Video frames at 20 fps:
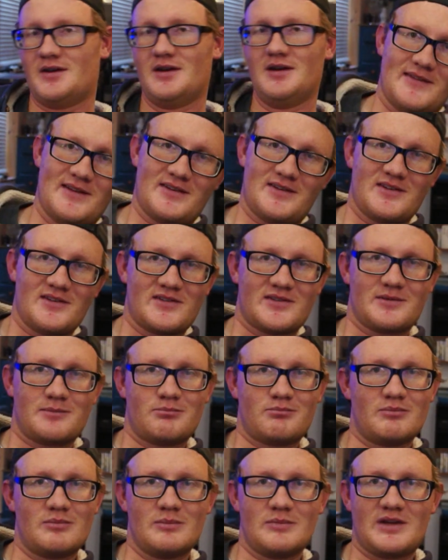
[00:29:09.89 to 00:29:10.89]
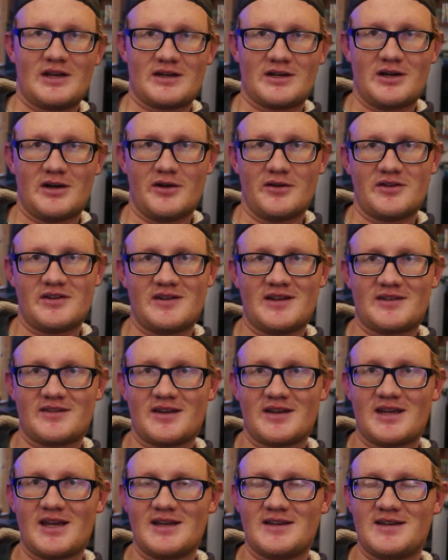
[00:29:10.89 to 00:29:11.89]
And this is technology that's
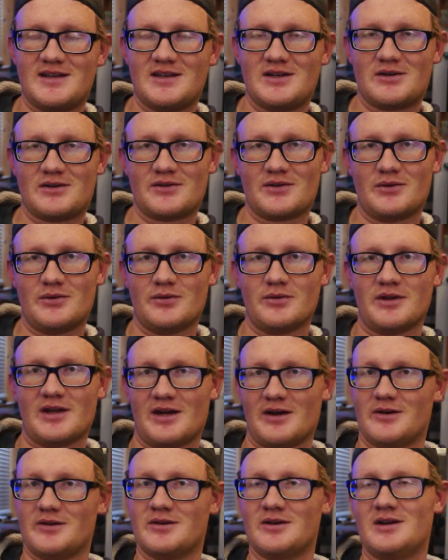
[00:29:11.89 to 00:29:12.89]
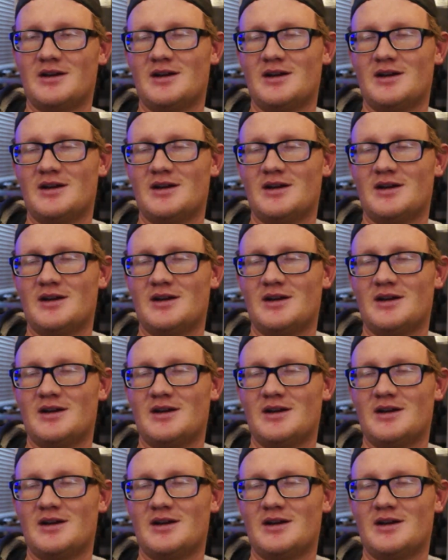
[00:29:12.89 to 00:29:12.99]
like 18 years old now.